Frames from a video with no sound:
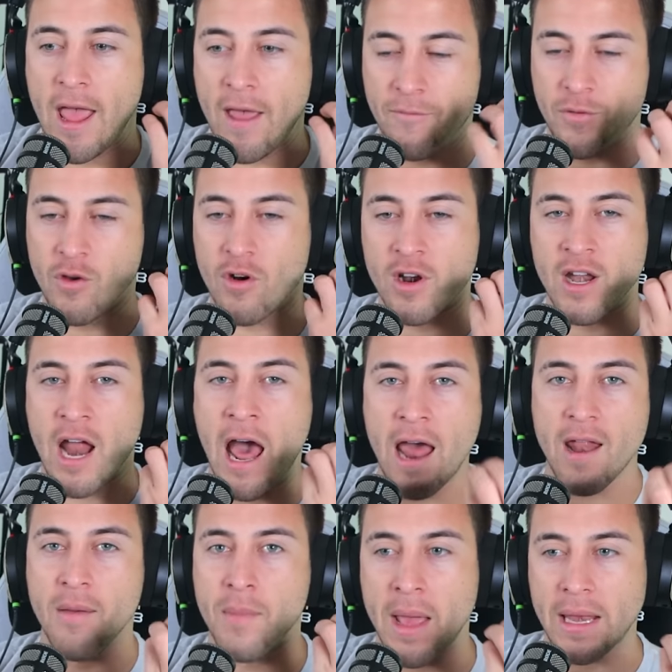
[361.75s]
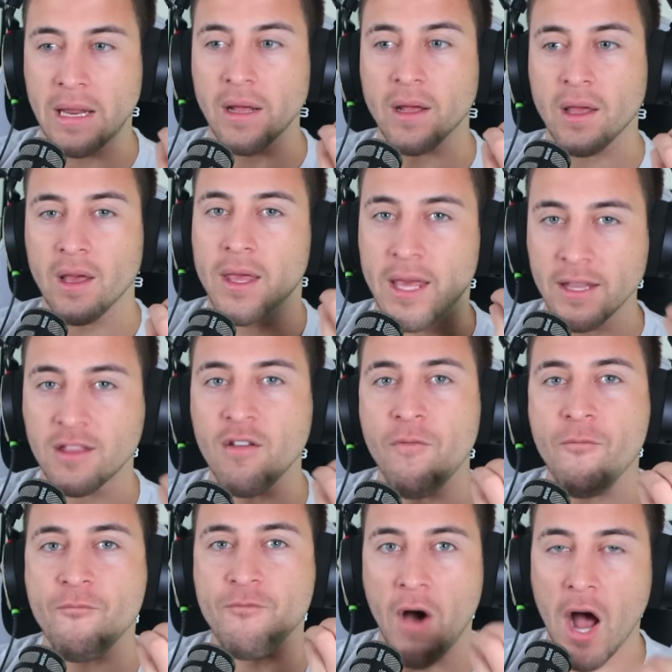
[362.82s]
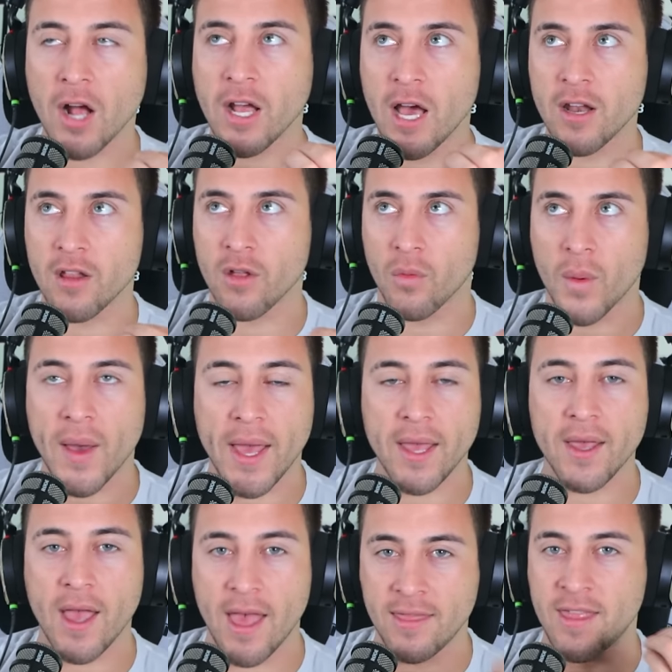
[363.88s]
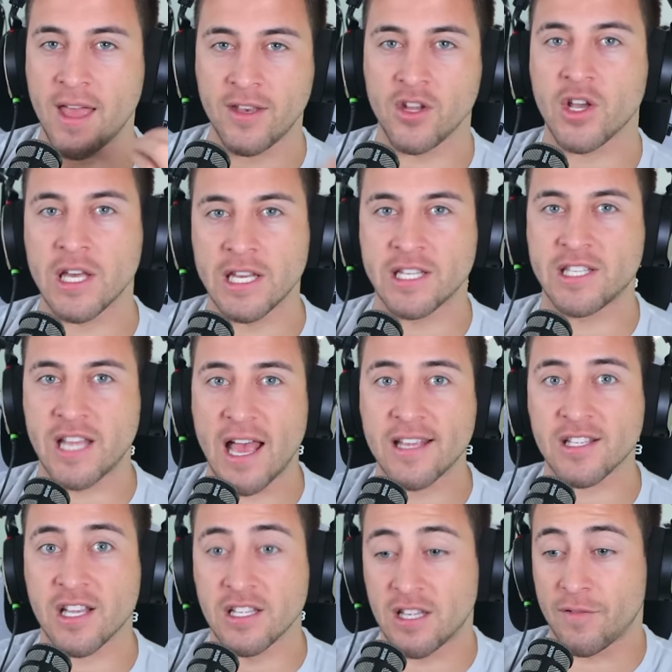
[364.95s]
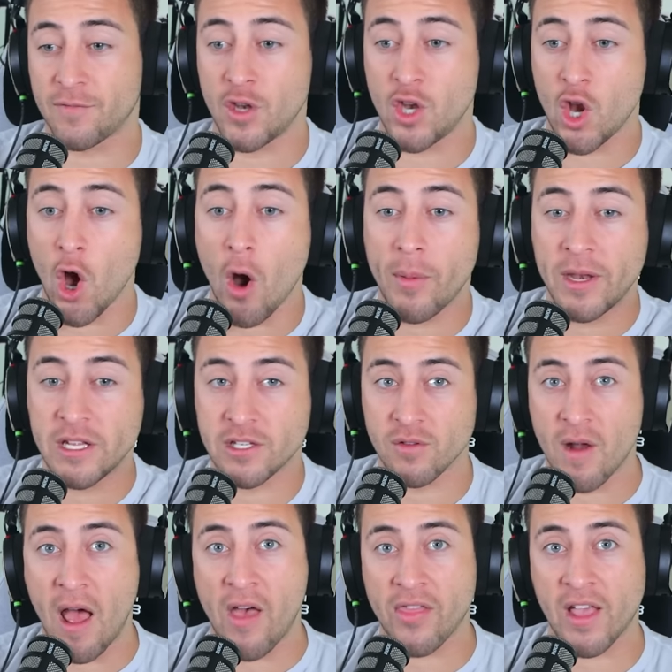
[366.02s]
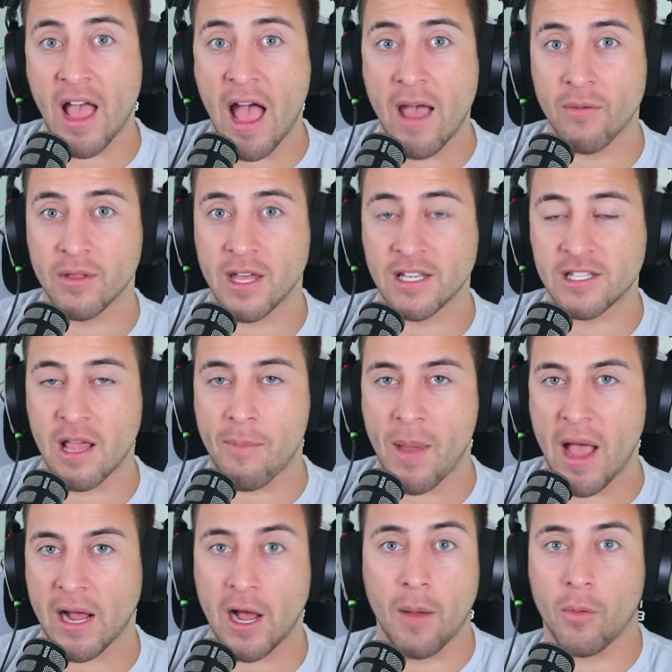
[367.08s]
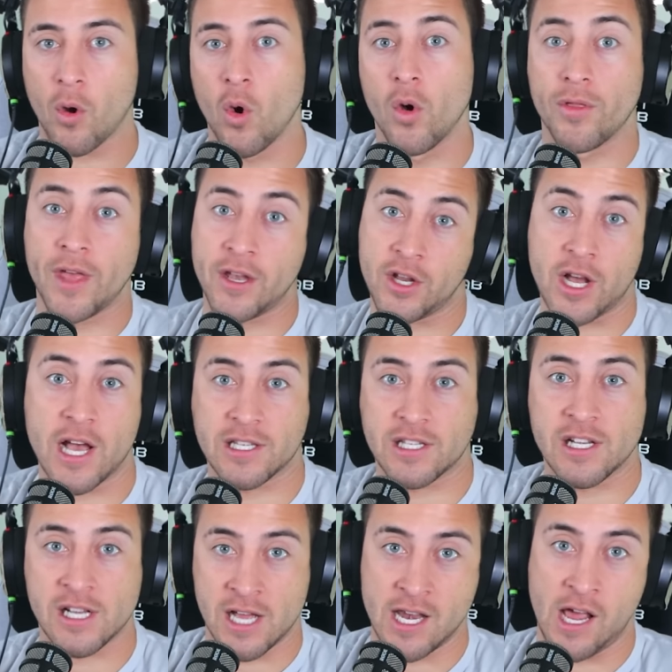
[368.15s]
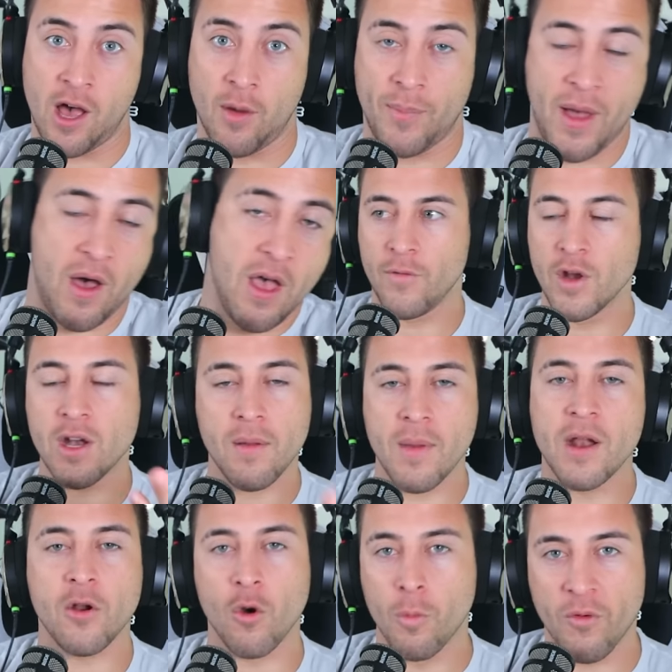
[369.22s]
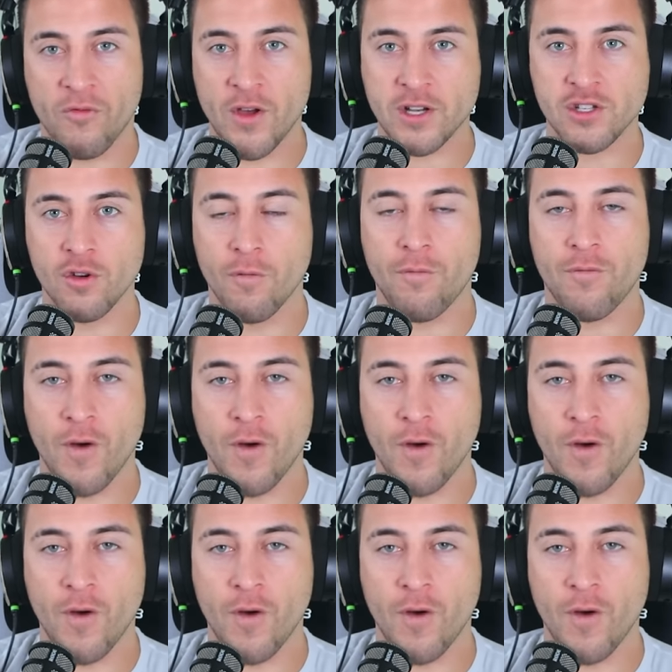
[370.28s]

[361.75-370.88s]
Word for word: If you're not a medic, get the out of the way and then you can assess because if nobody's around the guy when they say back up cool then you guys can kind of help out if you're not a medical professional